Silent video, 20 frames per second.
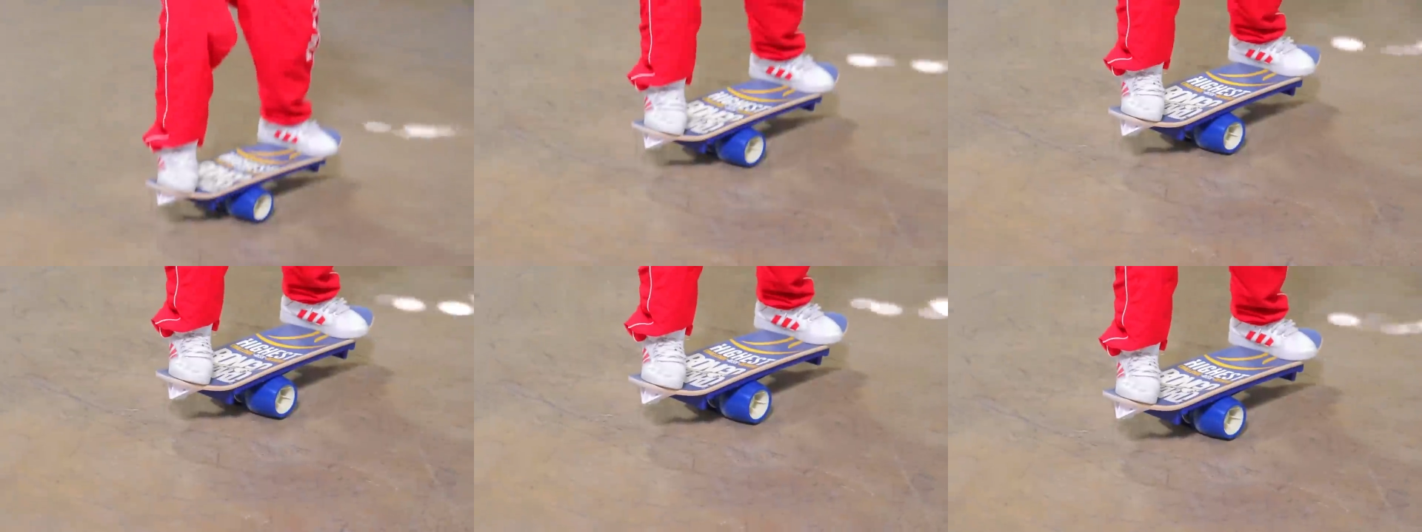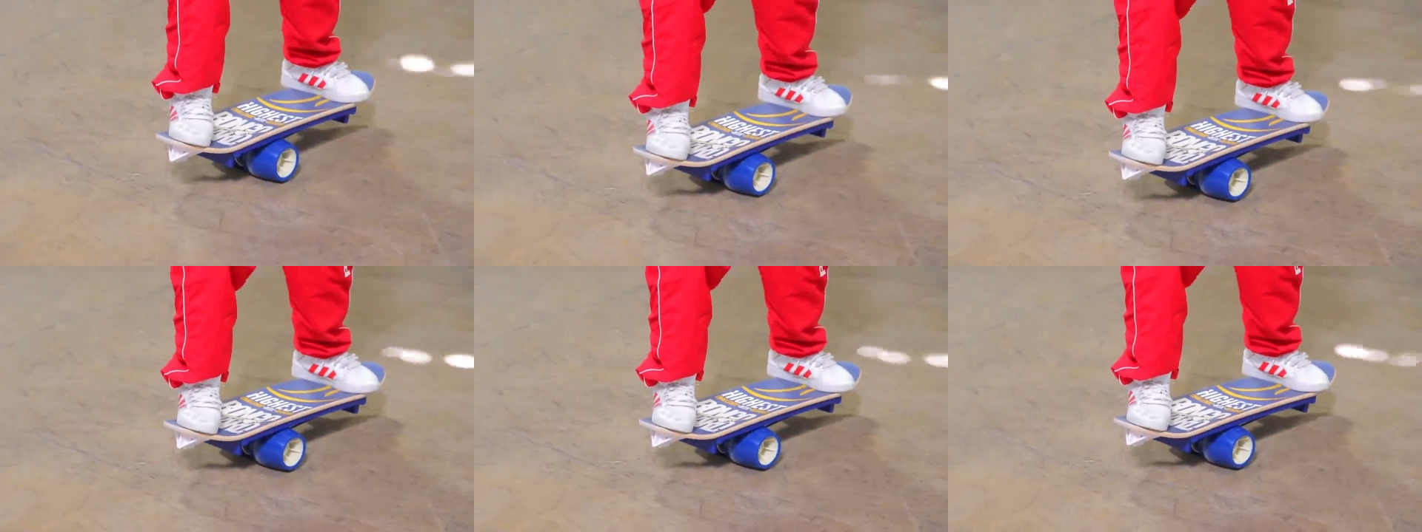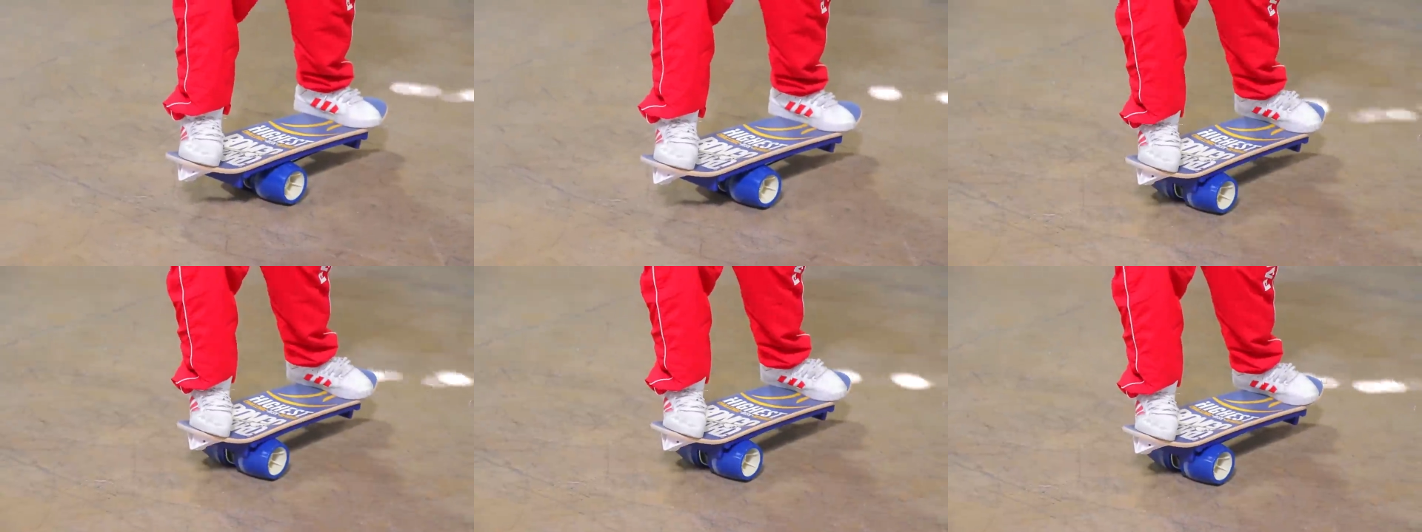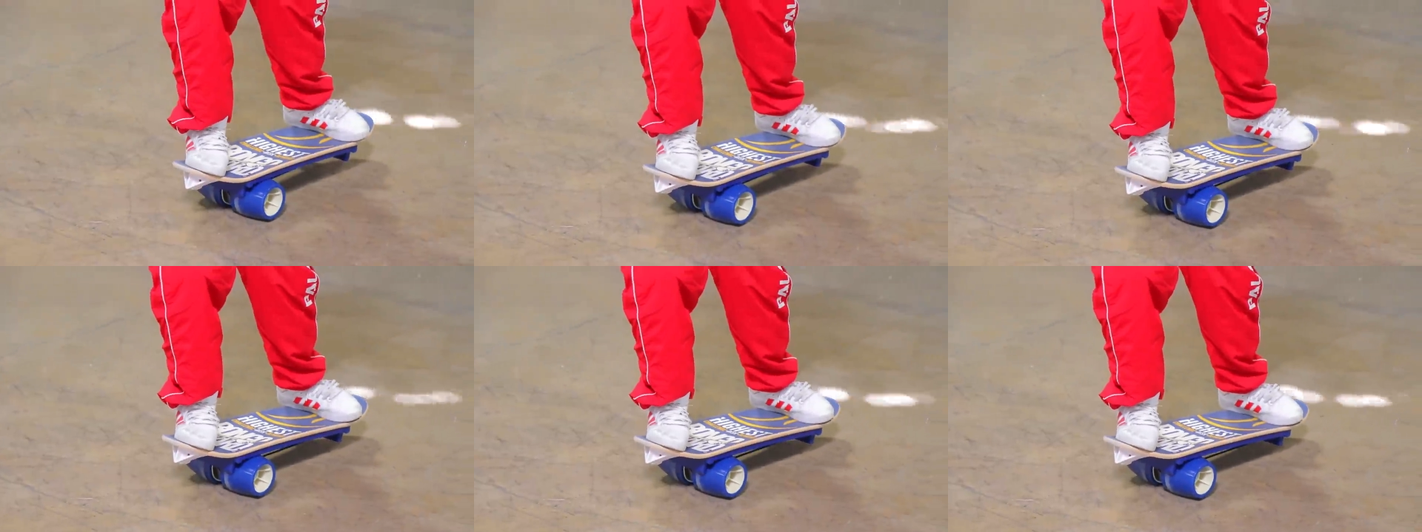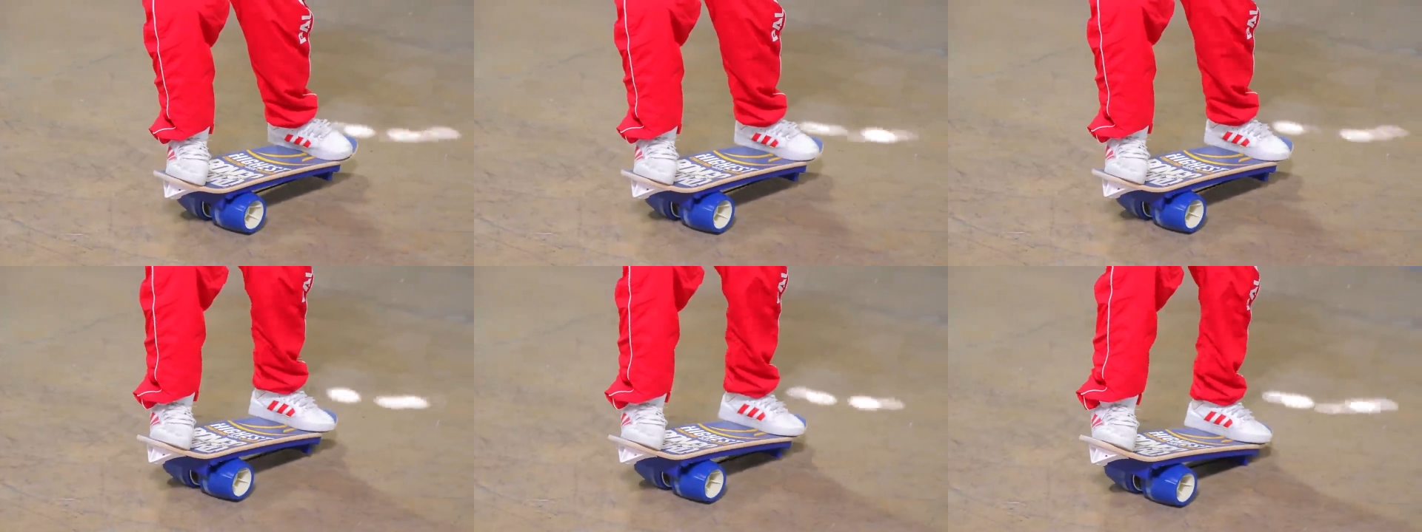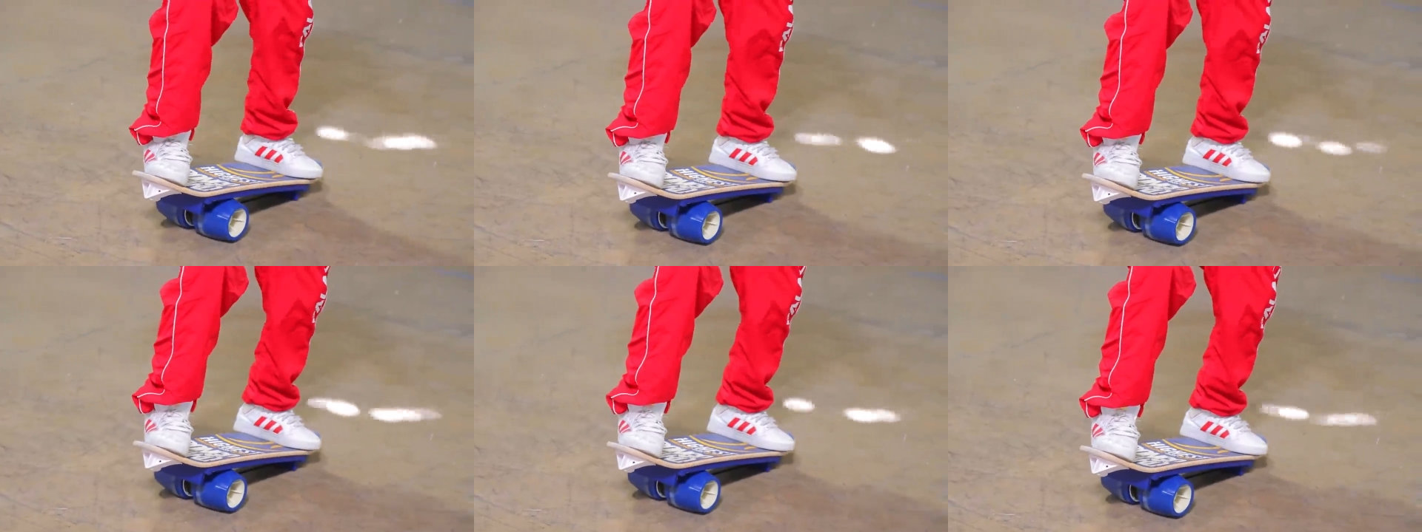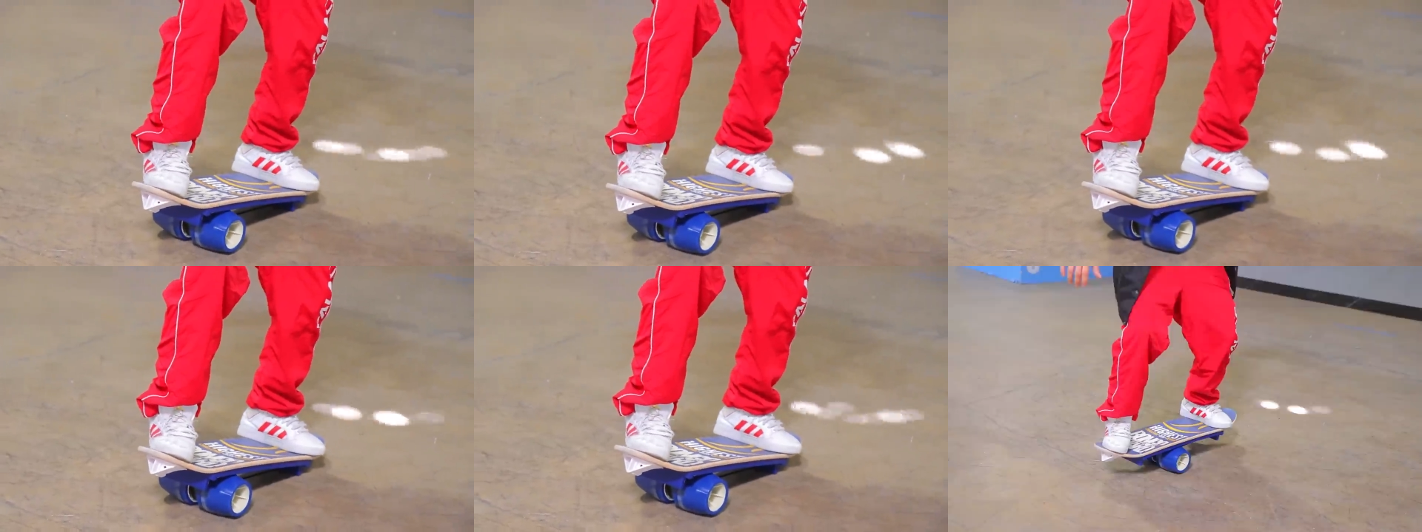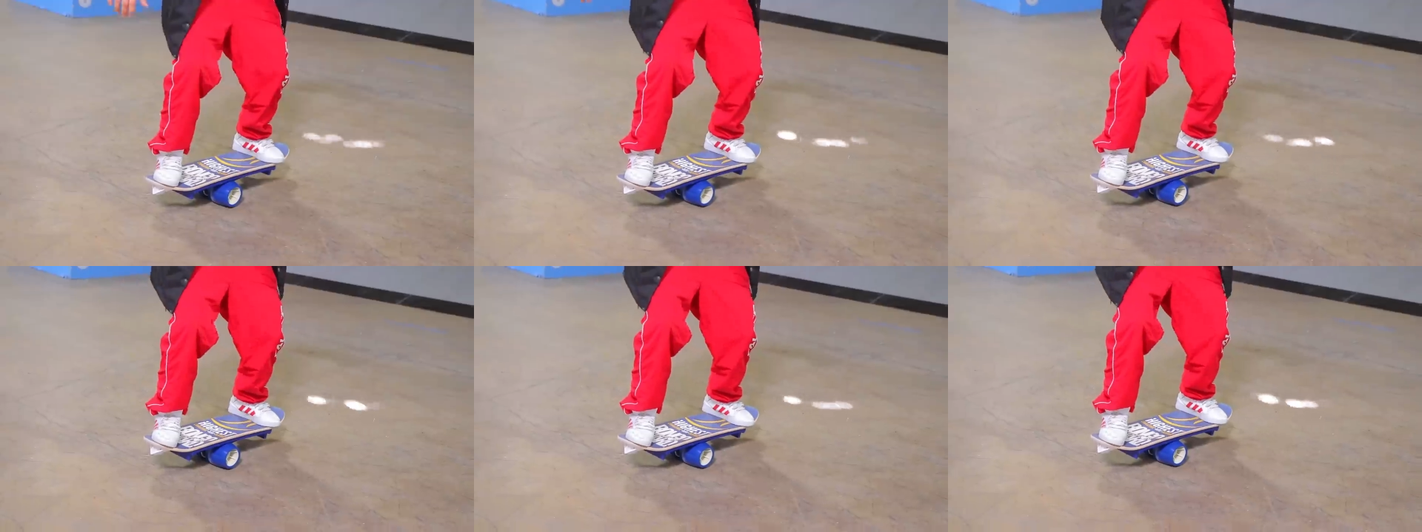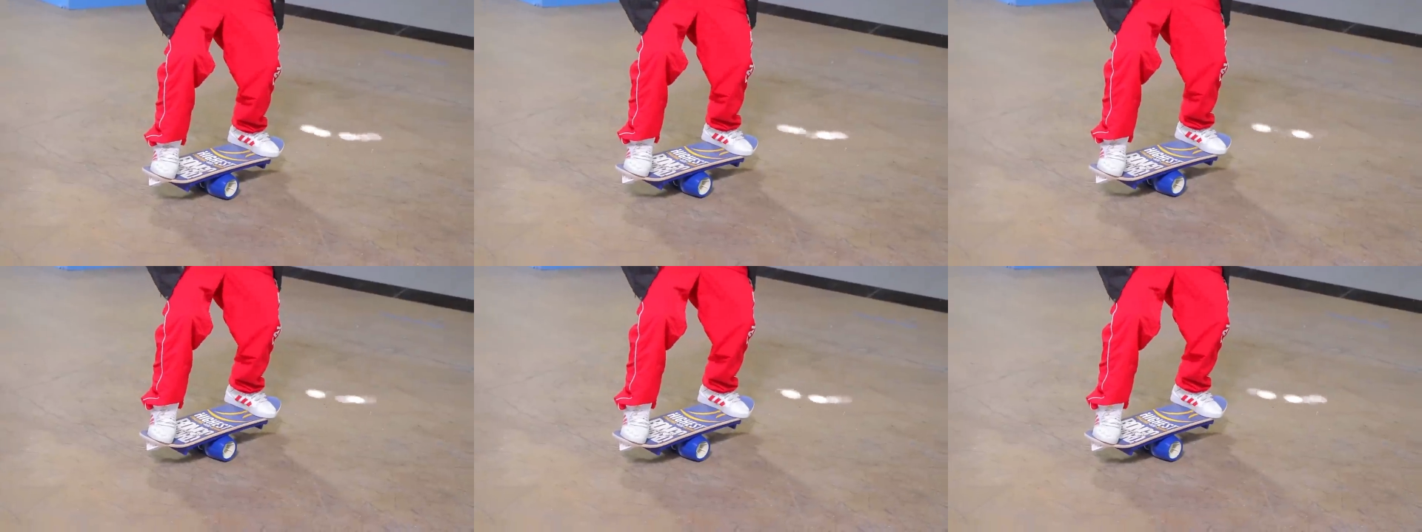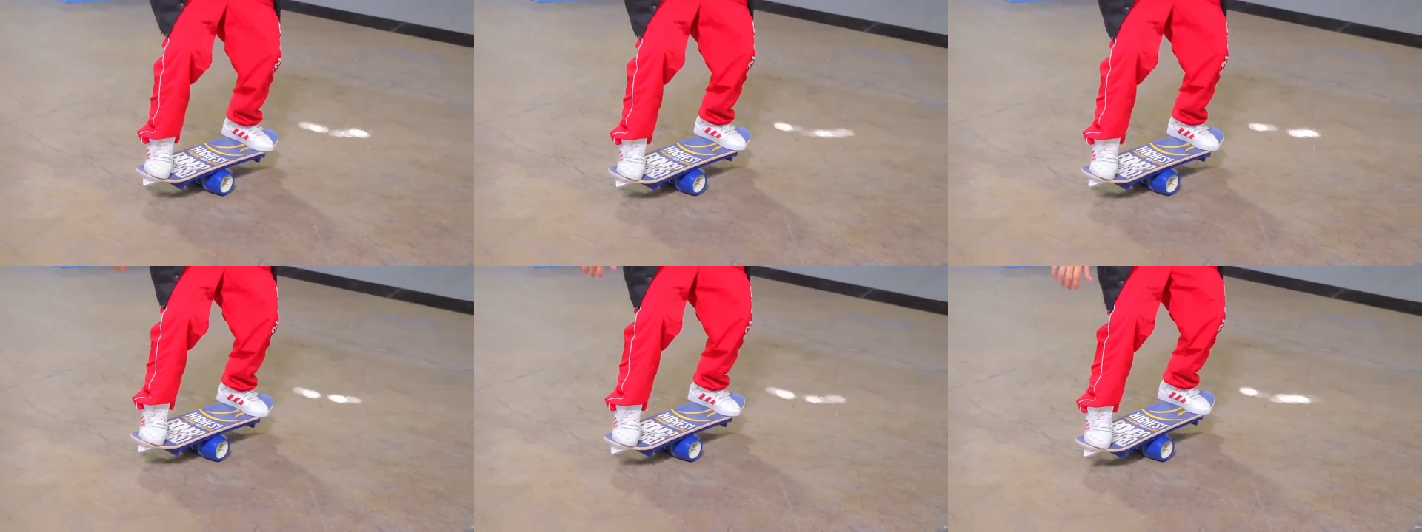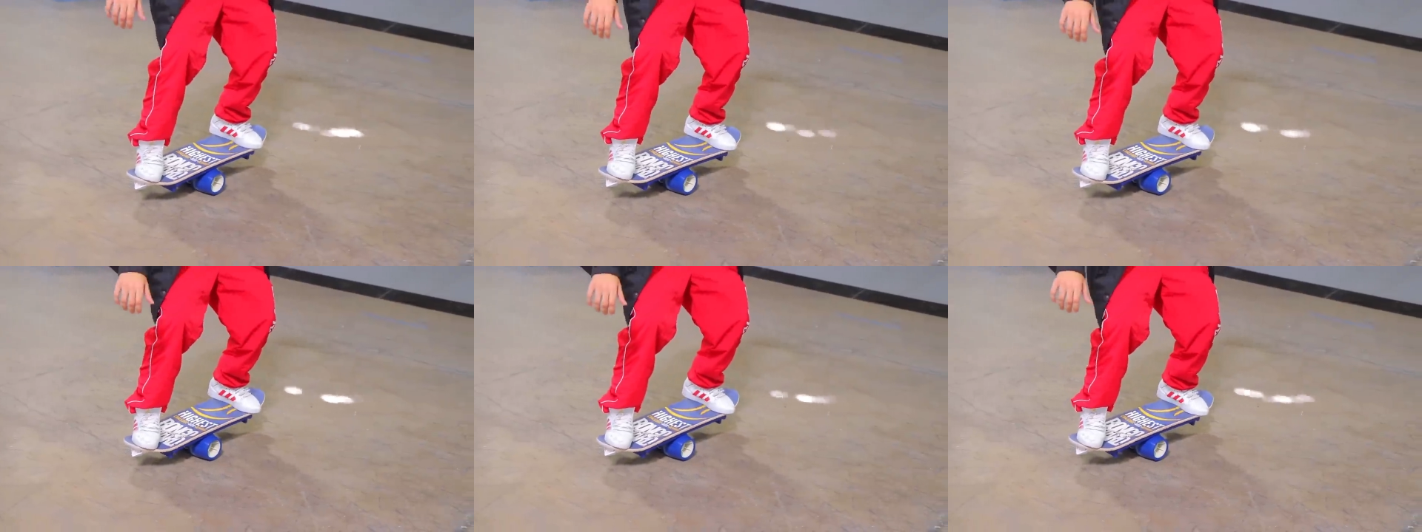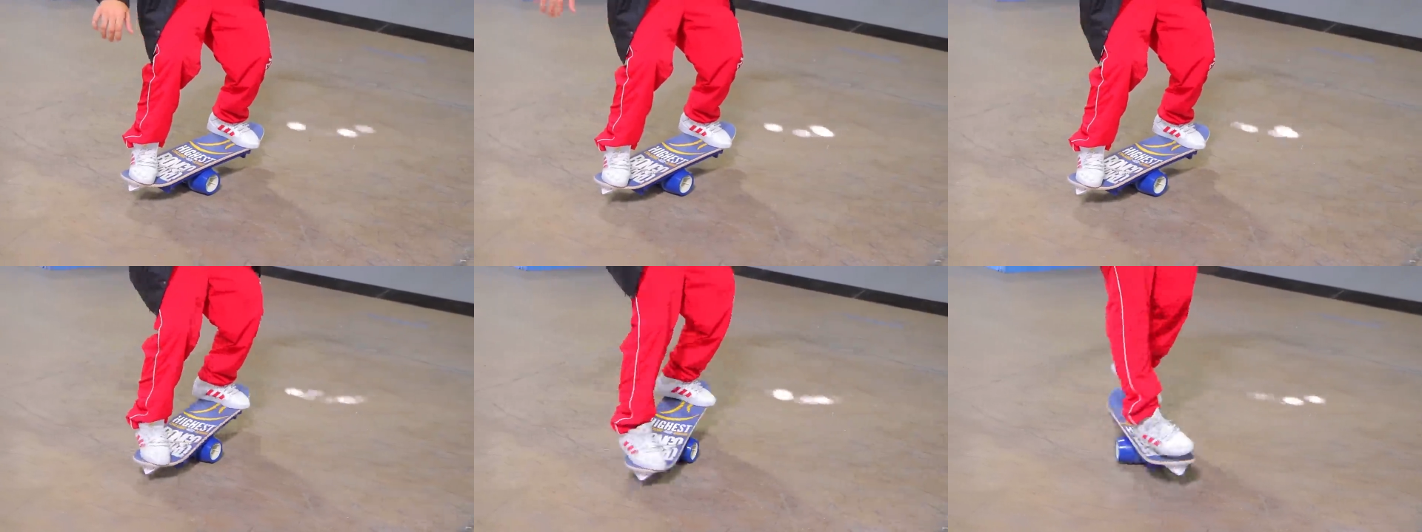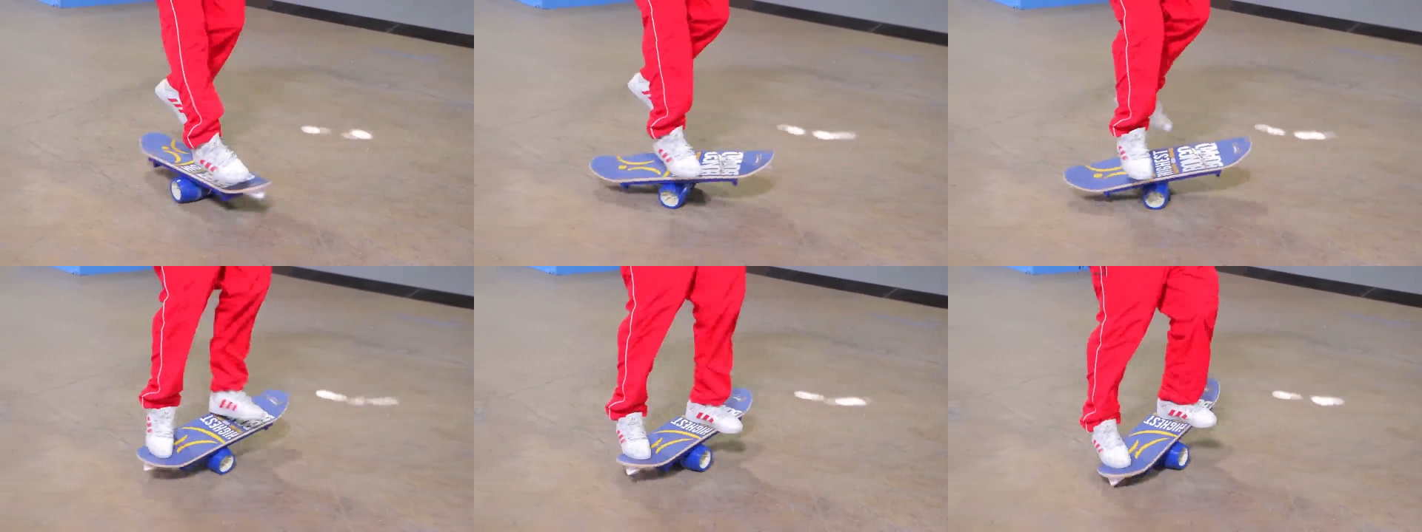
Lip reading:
[unreadable: no face in view]